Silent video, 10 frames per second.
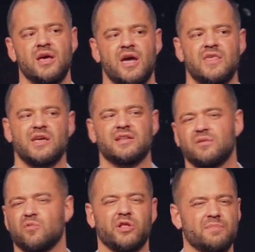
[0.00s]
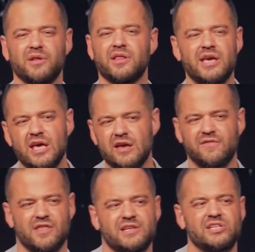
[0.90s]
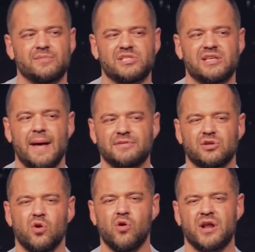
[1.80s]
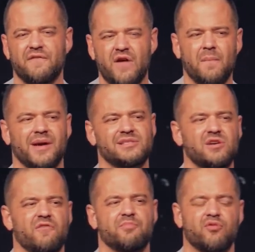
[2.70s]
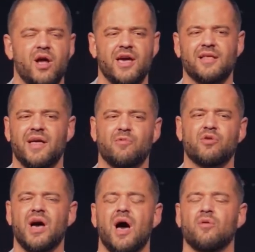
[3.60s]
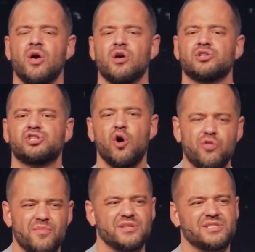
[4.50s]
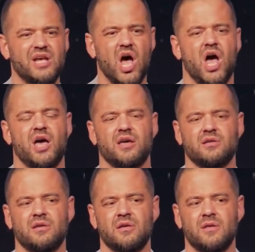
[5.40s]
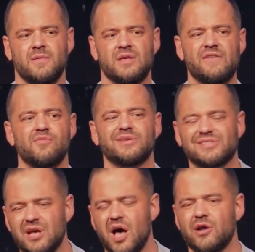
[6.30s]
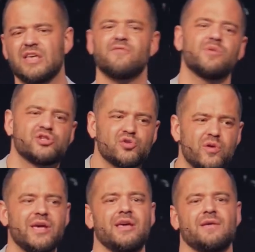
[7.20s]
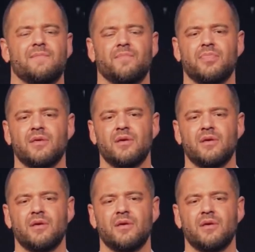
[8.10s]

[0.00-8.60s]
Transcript: and they didn't really believe and they seemed skeptical, and I found myself praying, like, well, God, show them a sign give them a sign or give them a dream.